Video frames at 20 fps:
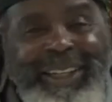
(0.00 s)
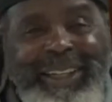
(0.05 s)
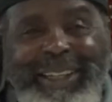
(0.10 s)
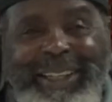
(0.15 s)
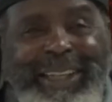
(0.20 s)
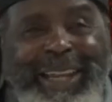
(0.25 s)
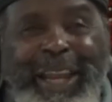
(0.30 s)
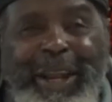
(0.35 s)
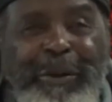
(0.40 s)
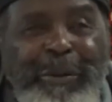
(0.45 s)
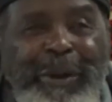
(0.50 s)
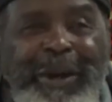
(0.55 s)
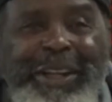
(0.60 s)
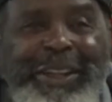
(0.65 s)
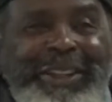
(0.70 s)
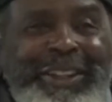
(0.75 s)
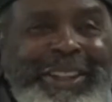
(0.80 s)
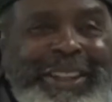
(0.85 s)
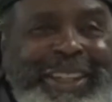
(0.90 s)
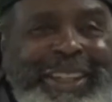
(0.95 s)
can't
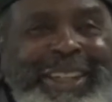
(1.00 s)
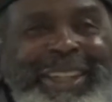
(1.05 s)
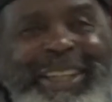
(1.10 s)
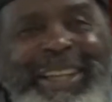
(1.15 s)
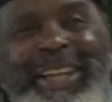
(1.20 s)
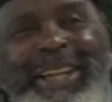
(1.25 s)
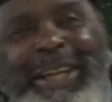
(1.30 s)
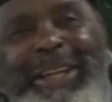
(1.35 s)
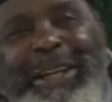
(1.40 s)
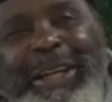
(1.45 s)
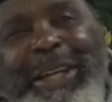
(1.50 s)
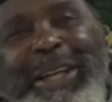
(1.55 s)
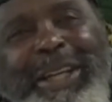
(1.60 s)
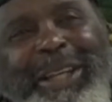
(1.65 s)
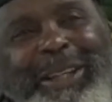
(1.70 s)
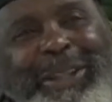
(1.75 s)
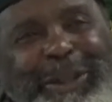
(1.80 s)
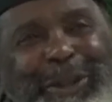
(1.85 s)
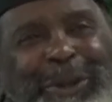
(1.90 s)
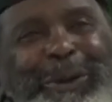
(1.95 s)
wait to
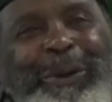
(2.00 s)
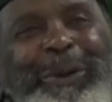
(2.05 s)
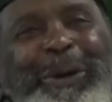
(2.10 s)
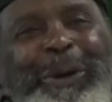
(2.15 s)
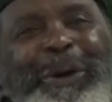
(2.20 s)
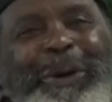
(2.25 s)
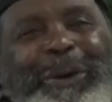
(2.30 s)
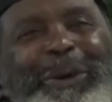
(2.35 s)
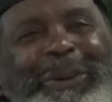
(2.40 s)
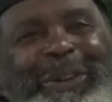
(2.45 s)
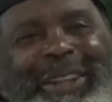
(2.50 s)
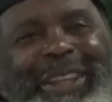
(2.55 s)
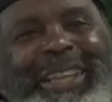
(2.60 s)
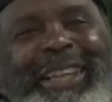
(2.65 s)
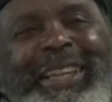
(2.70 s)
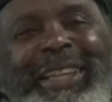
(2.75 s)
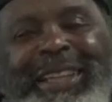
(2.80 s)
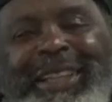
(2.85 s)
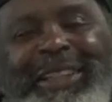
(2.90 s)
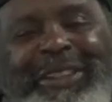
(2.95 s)
you know,
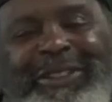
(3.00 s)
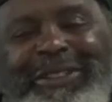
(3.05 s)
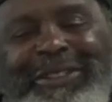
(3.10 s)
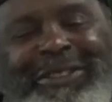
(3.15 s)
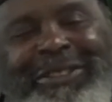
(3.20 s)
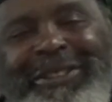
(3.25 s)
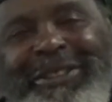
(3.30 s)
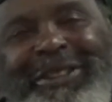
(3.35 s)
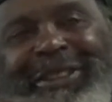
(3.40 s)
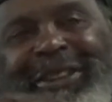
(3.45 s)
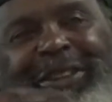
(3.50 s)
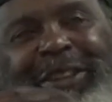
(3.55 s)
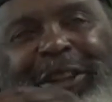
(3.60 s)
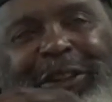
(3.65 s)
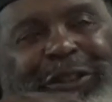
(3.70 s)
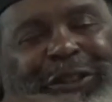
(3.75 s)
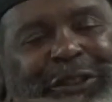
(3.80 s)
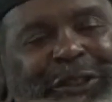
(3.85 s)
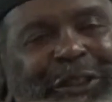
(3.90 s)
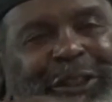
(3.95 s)
it's
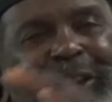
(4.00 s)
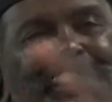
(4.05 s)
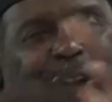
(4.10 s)
just